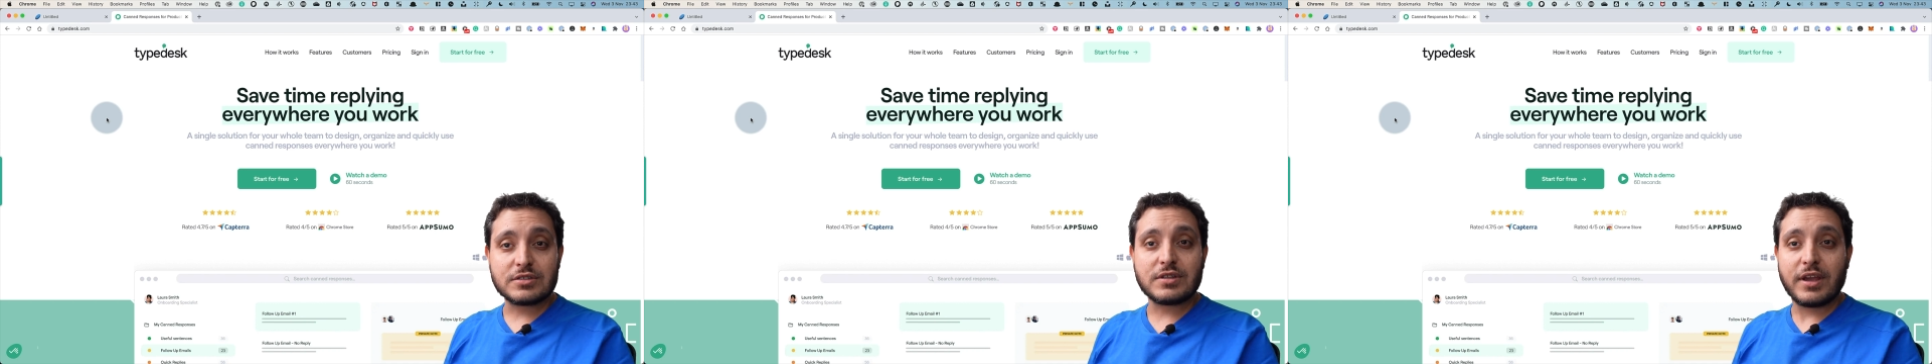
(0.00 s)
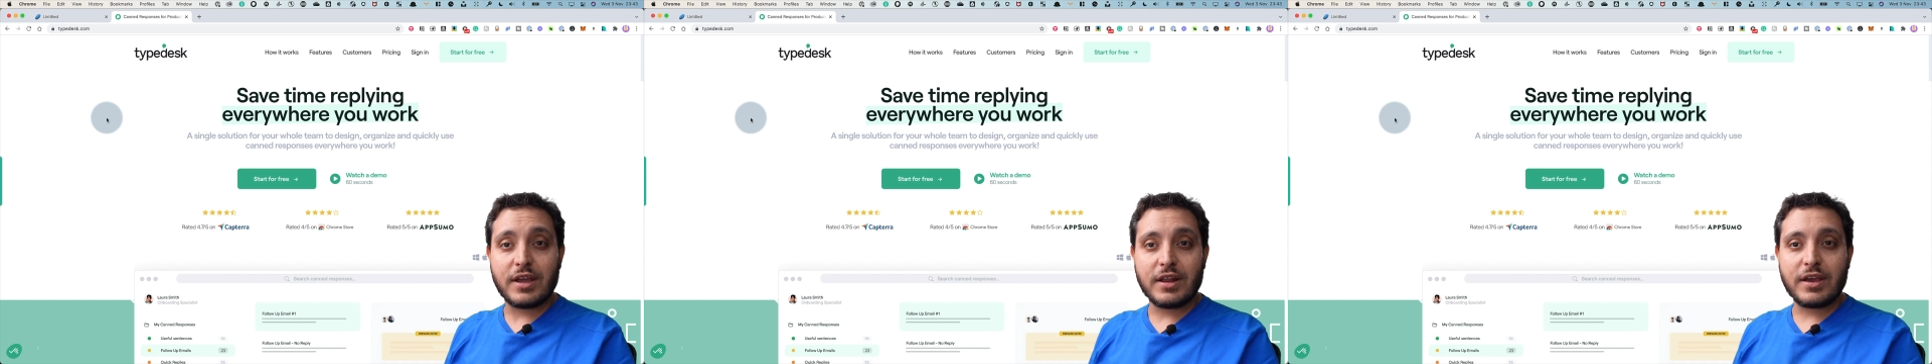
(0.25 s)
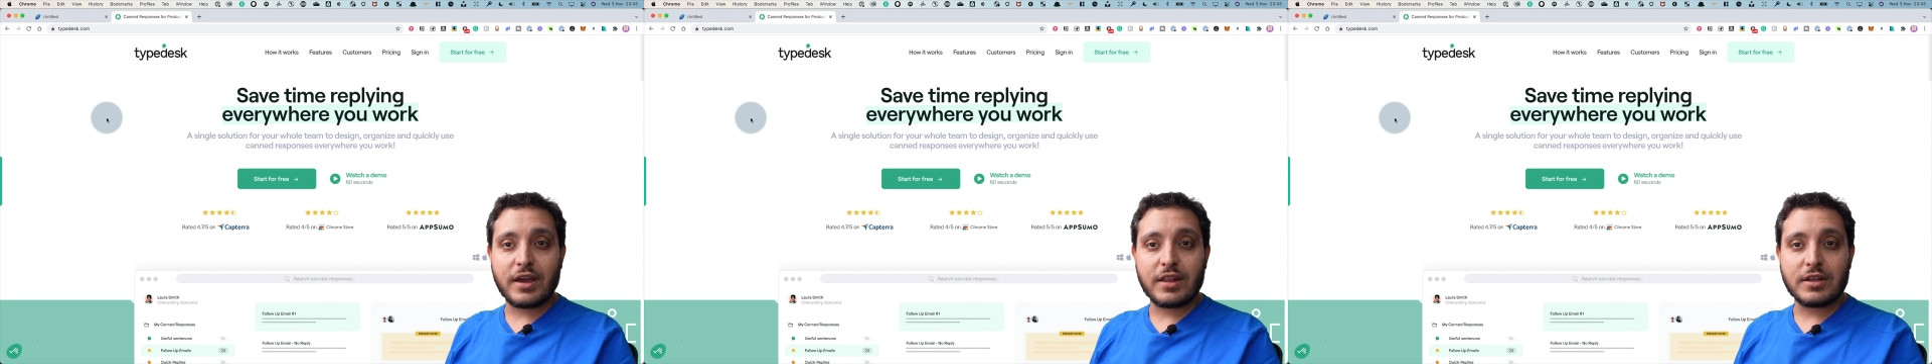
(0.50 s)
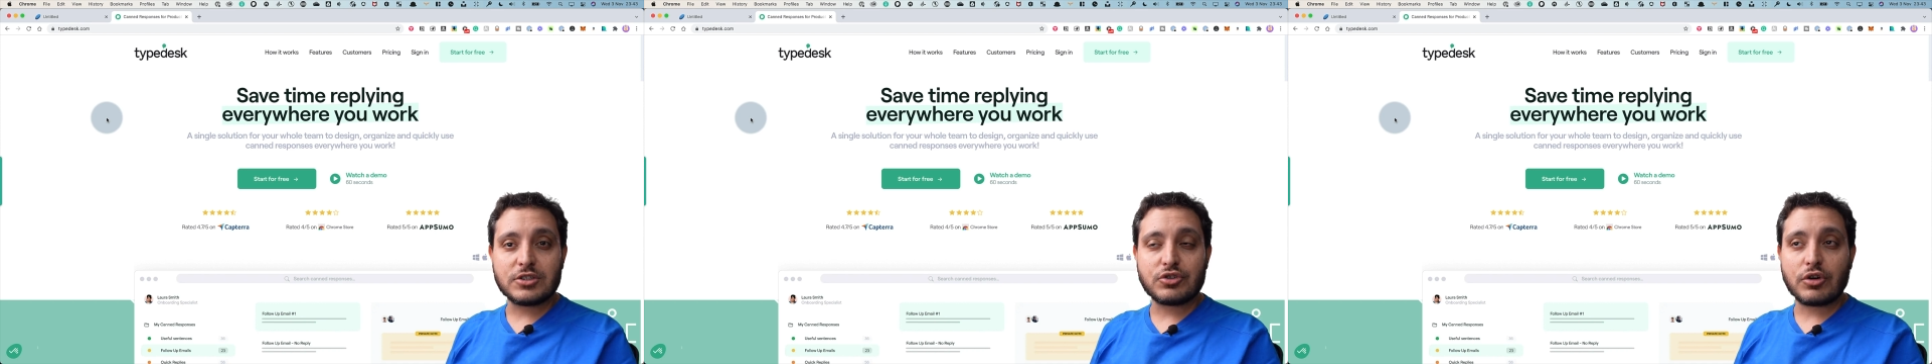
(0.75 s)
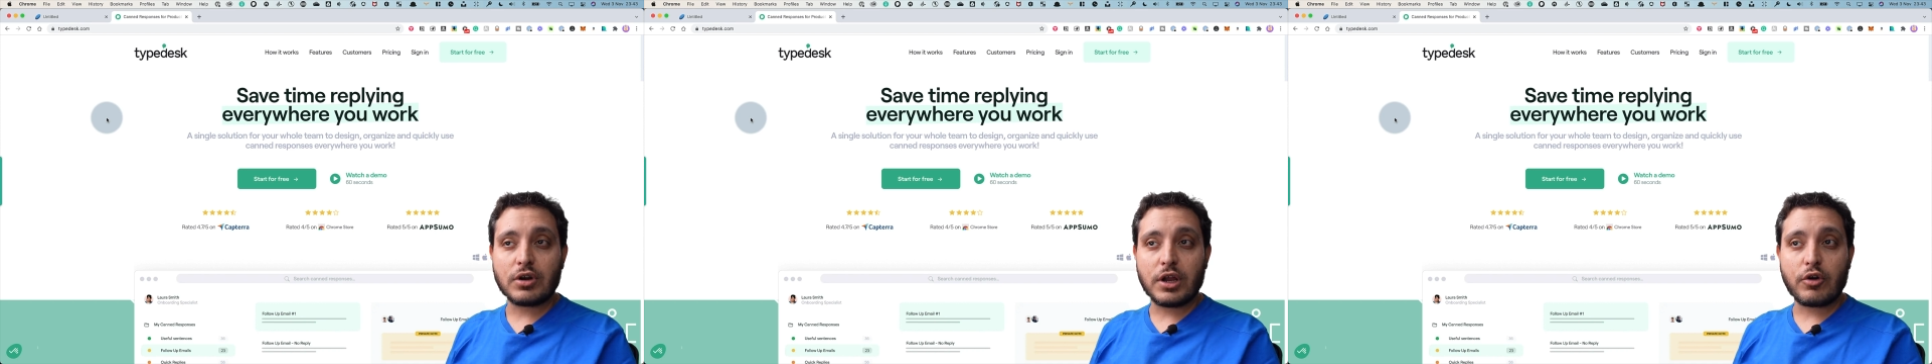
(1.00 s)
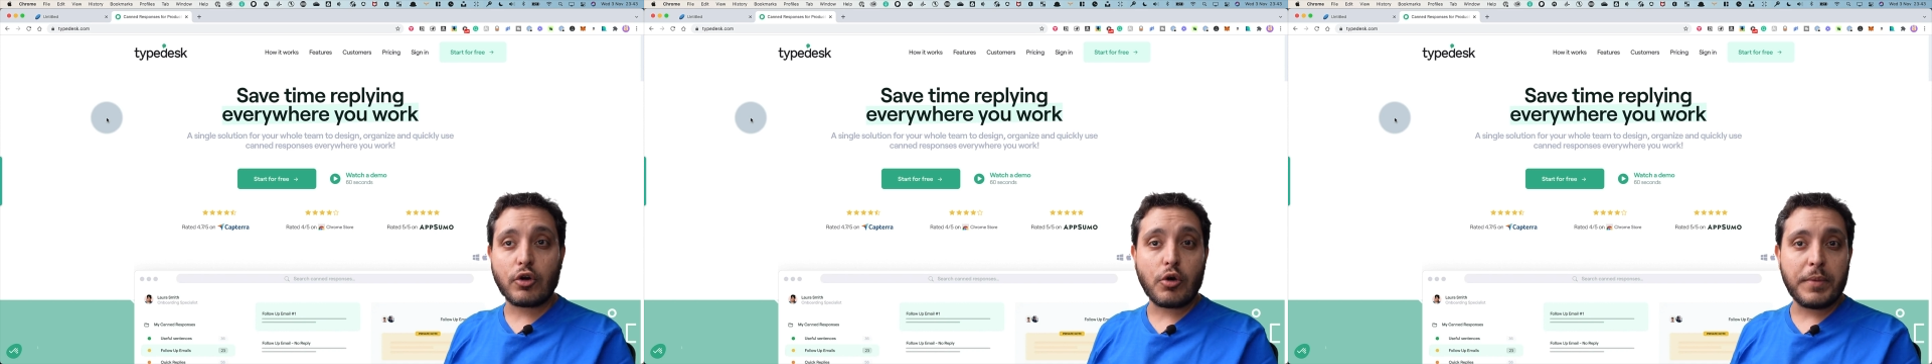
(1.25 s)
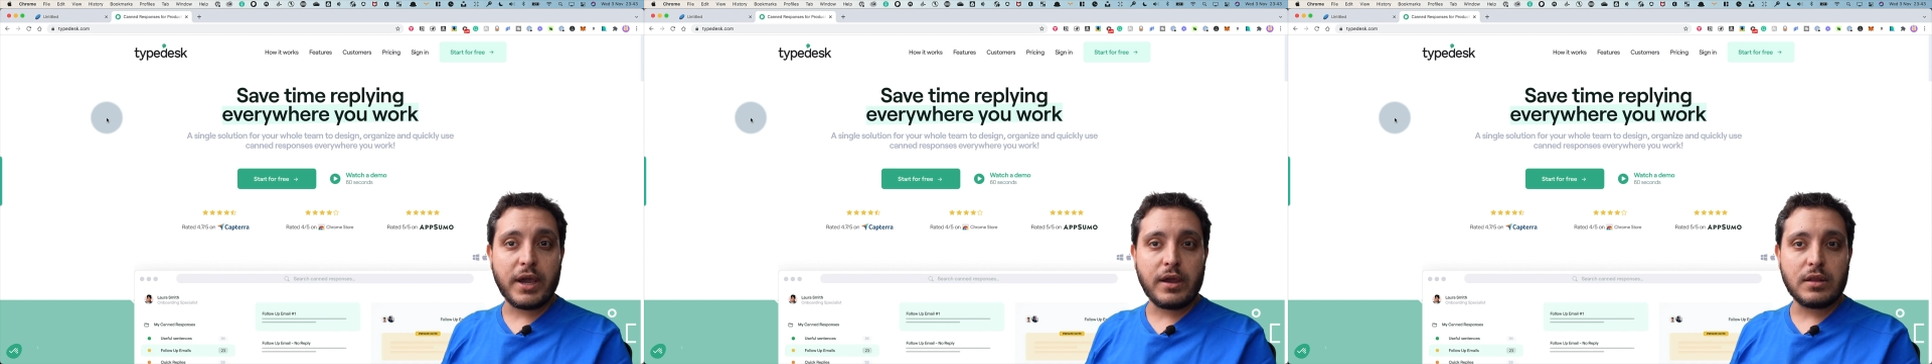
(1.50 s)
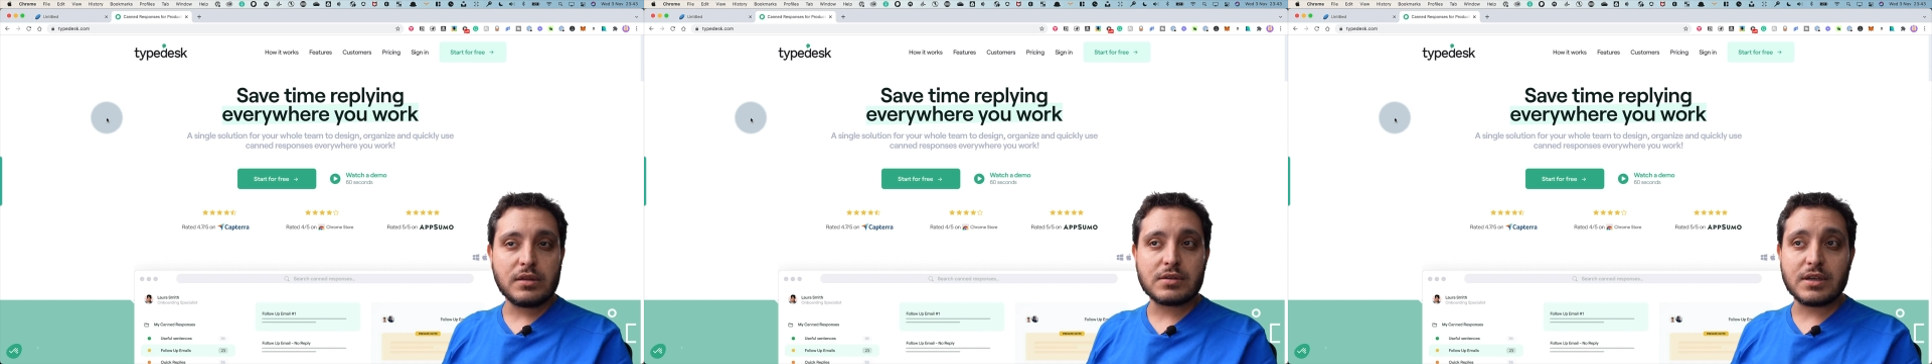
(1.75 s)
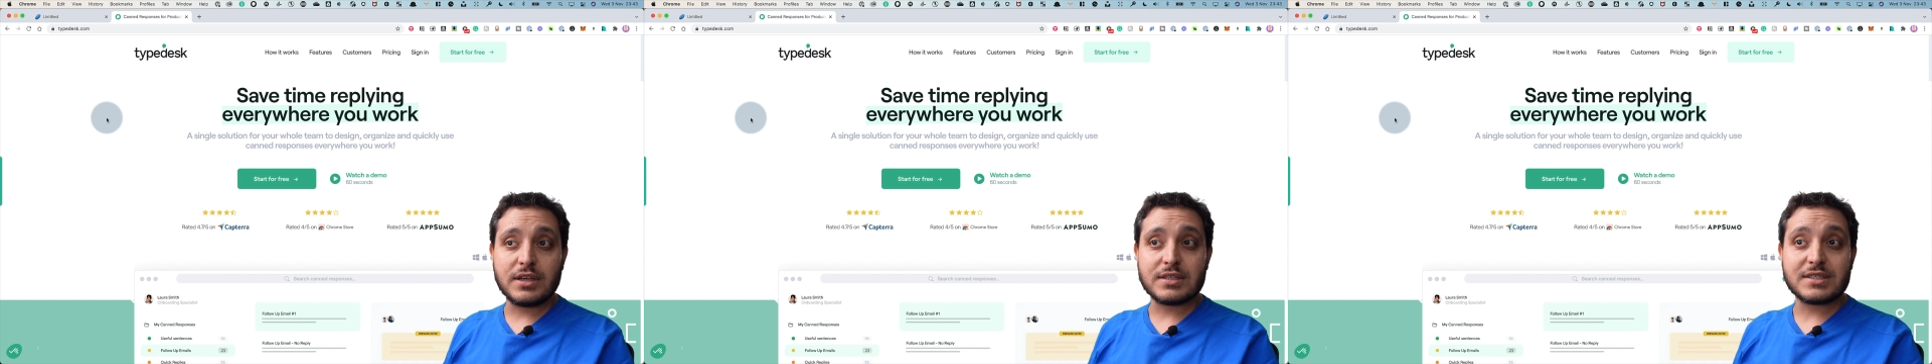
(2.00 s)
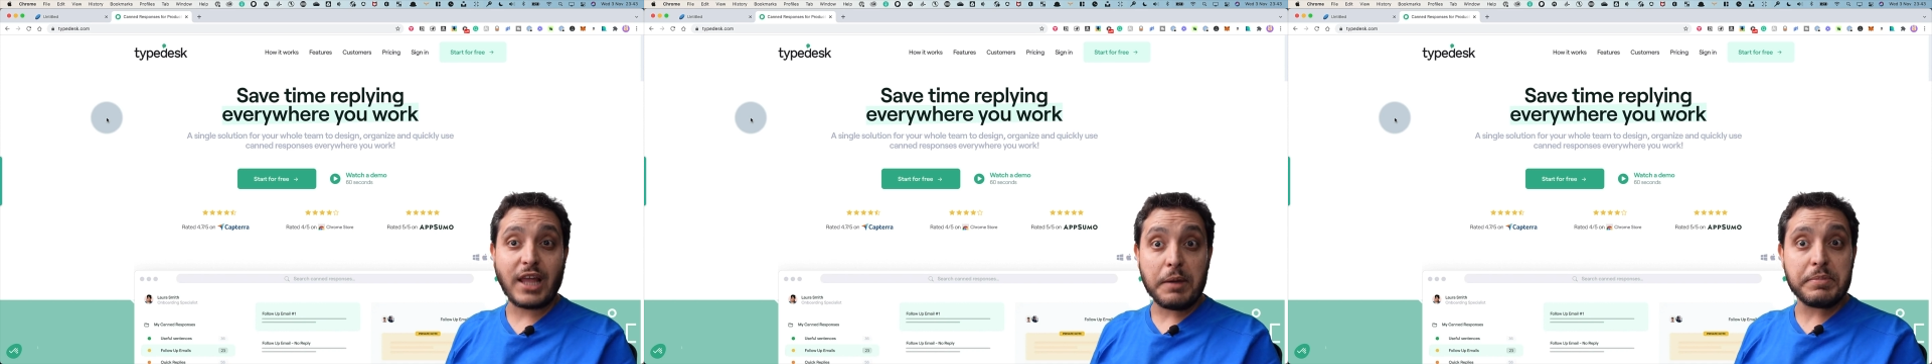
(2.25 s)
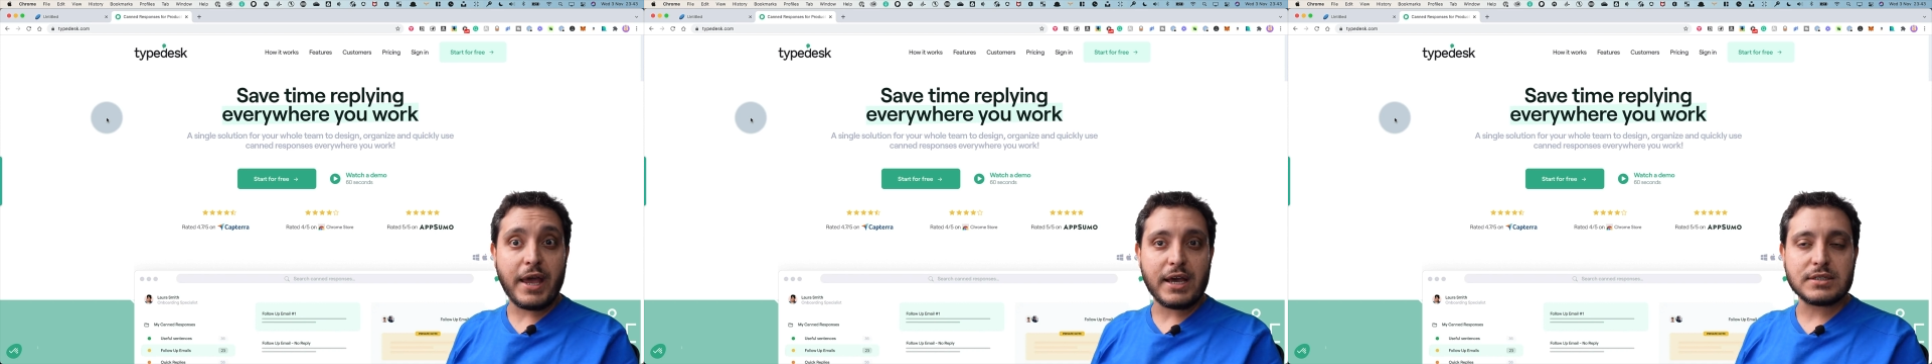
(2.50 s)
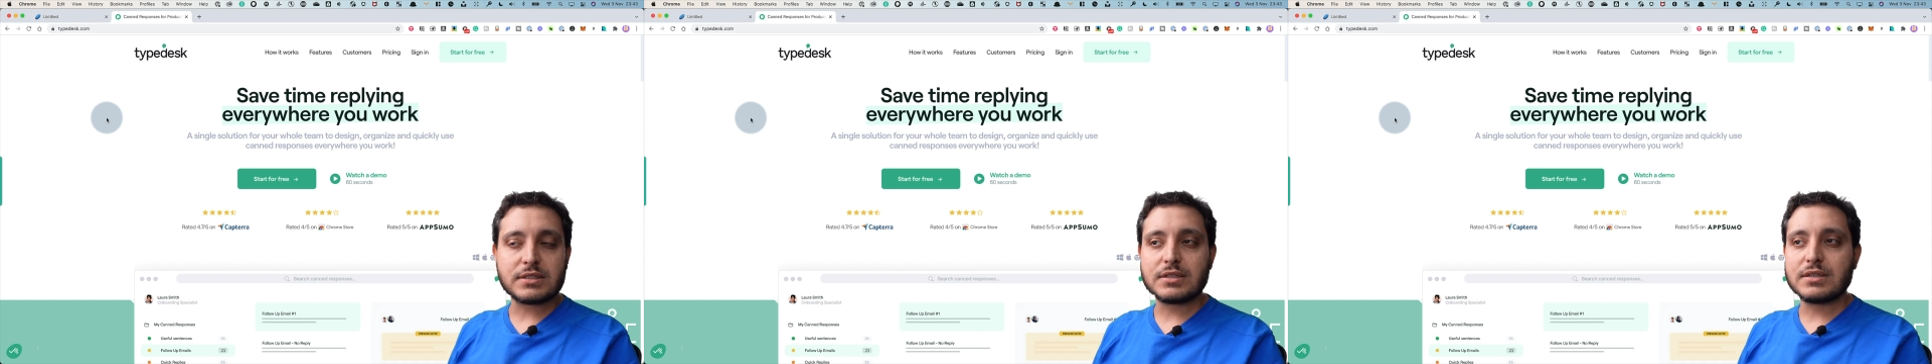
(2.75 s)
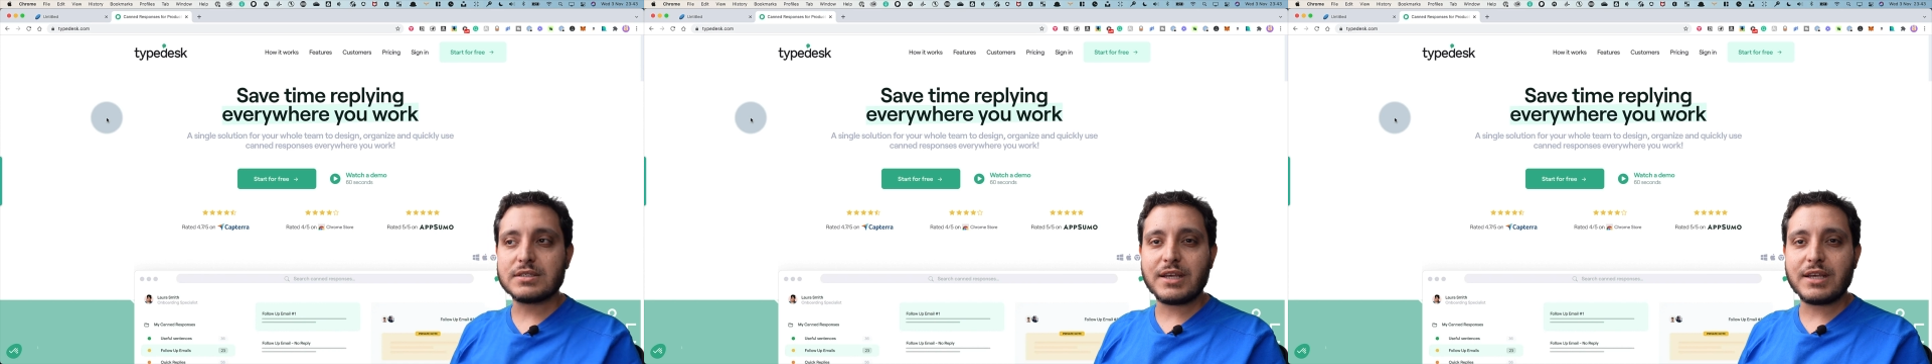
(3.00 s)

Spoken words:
daily and I strongly recommend is Typedesk.